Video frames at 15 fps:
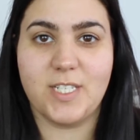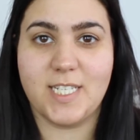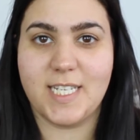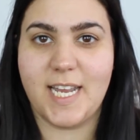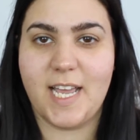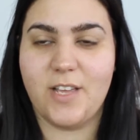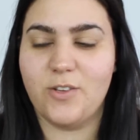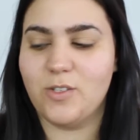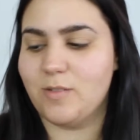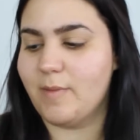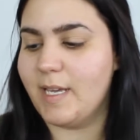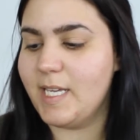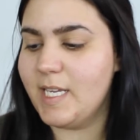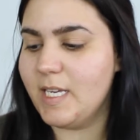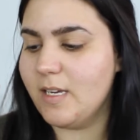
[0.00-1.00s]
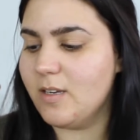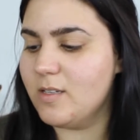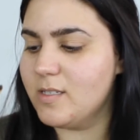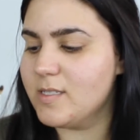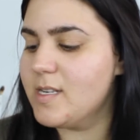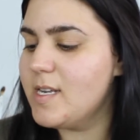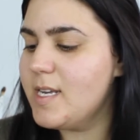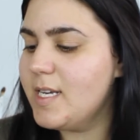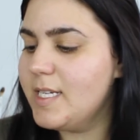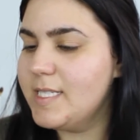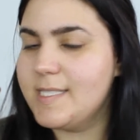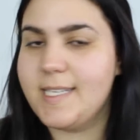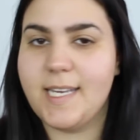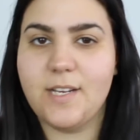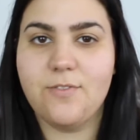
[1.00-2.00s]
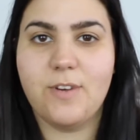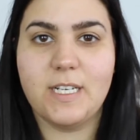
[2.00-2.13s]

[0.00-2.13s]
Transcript: and today I used my Kiehl's Skin